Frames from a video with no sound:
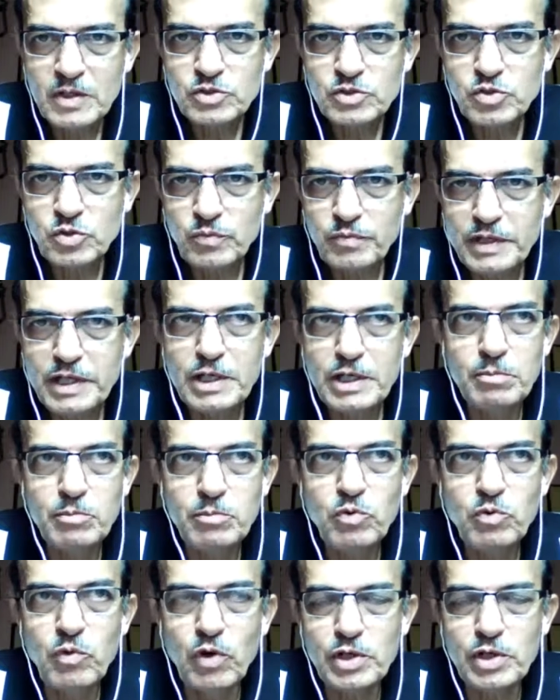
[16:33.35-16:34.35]
So we remove
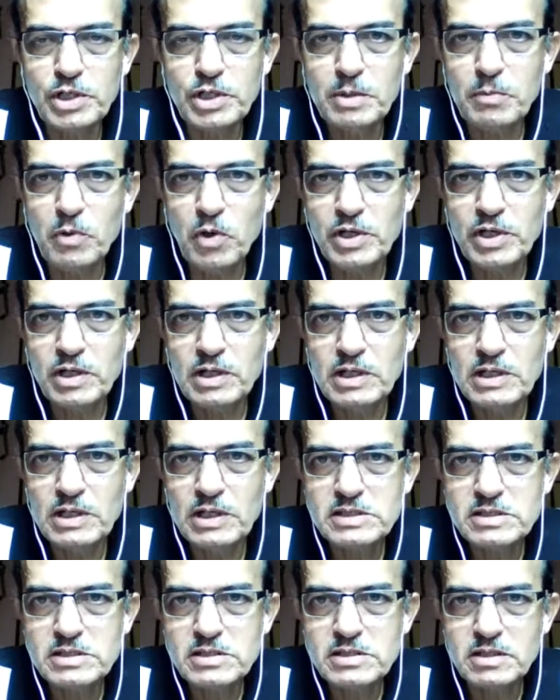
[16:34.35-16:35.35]
water bottles,
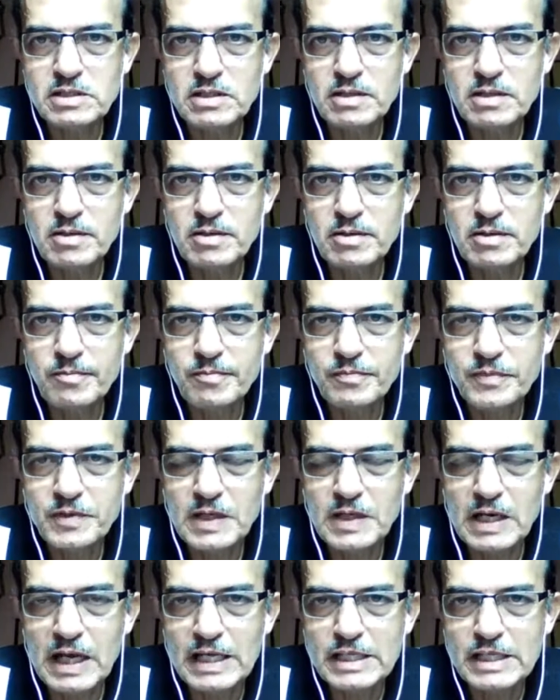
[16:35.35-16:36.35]

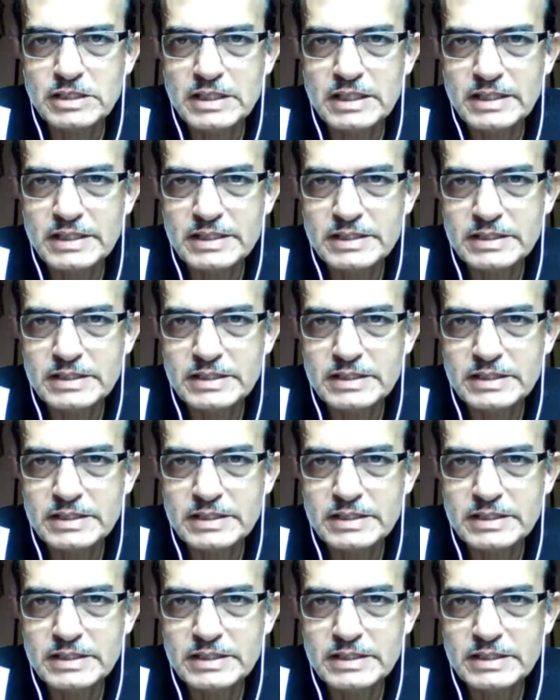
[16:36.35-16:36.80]
glasses.